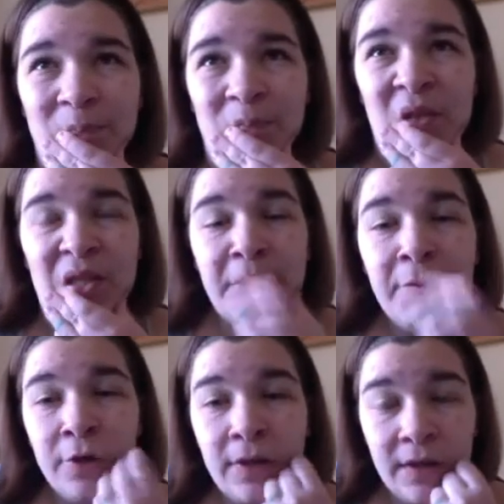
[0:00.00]
these
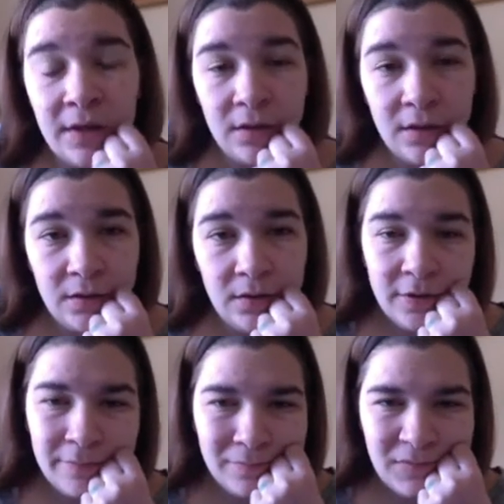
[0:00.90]
people are getting,
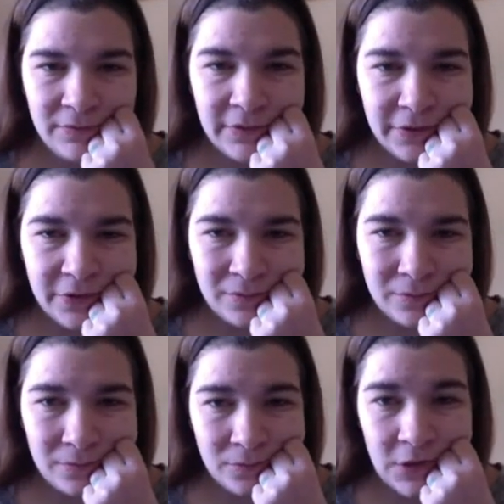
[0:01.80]
even if you're
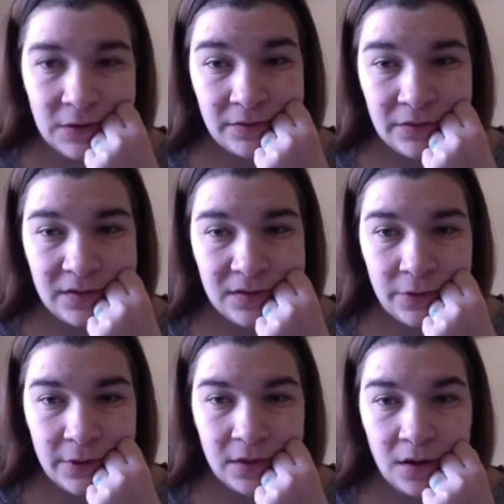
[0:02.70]
relatively
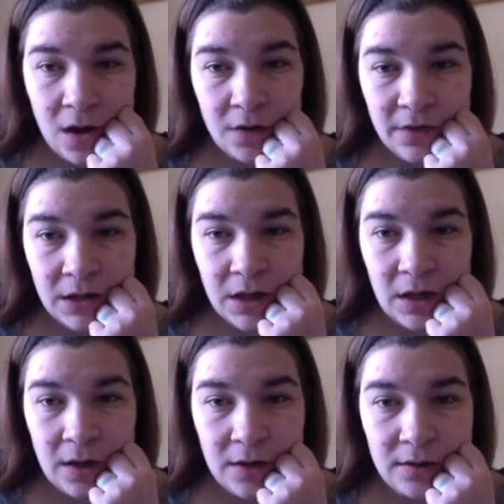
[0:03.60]
stoic and confident
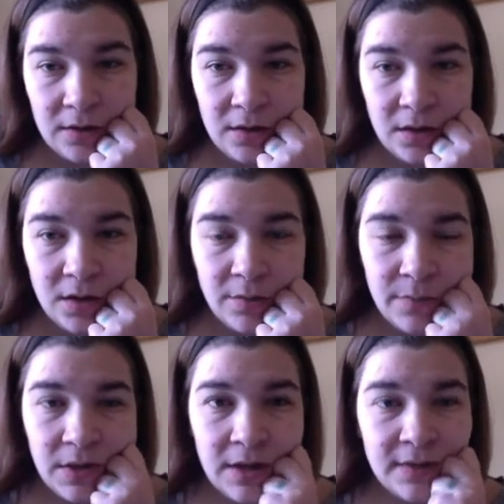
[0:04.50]
and
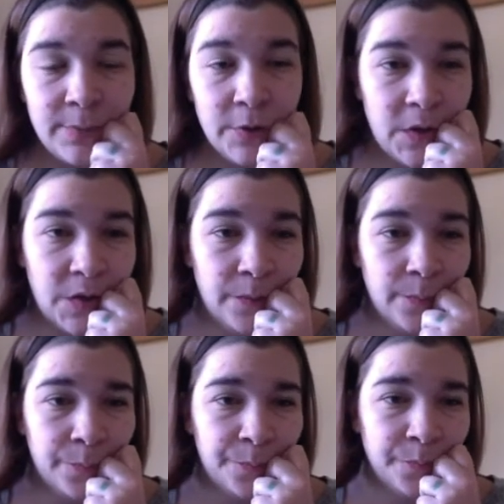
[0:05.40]
an expert on
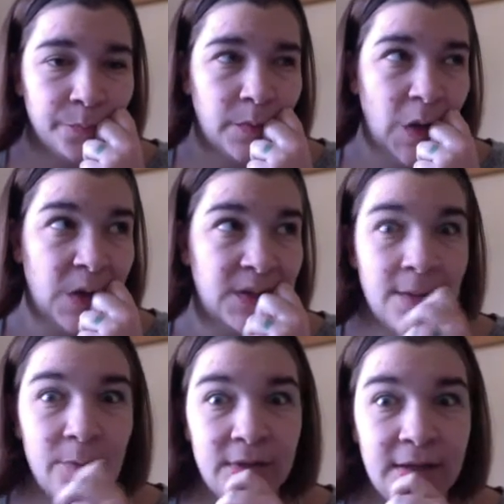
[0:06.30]
how to
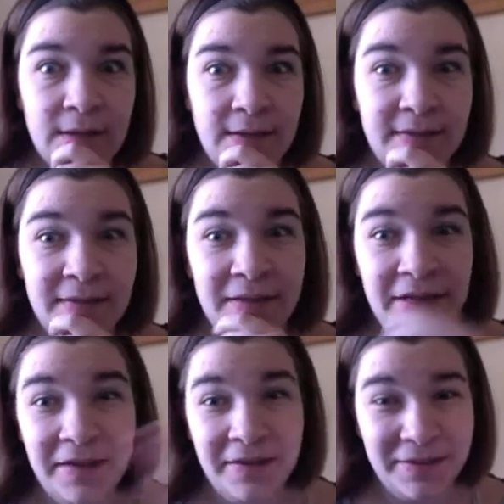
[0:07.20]

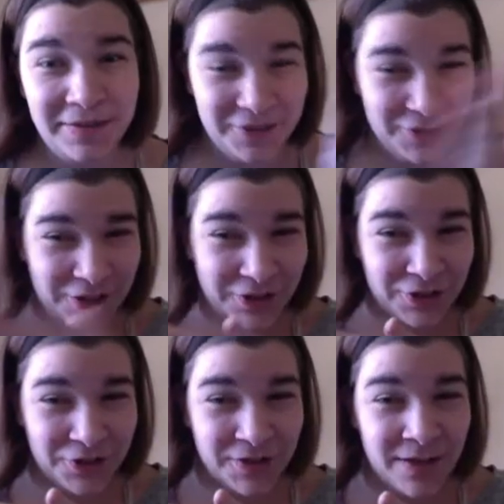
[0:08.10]
simultaneously
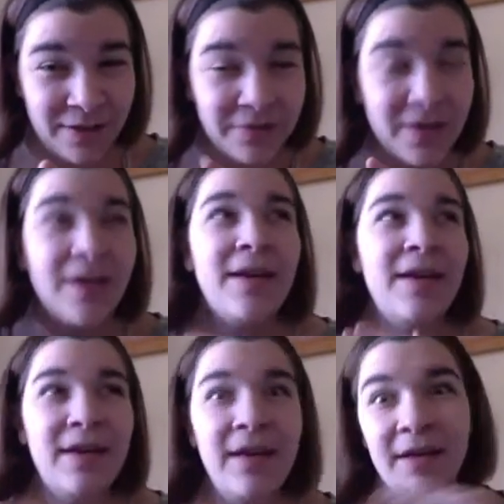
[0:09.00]
shield yourself
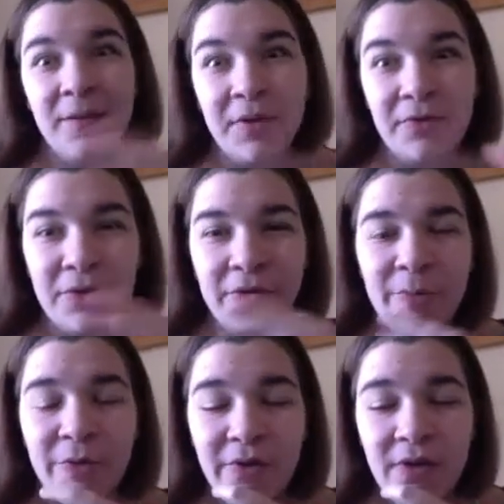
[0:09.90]
and be
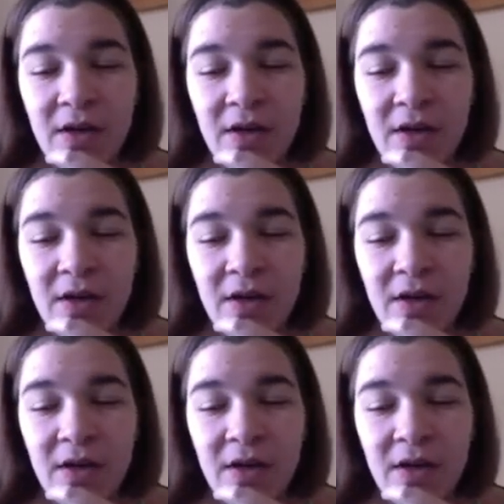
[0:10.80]
vulnerable.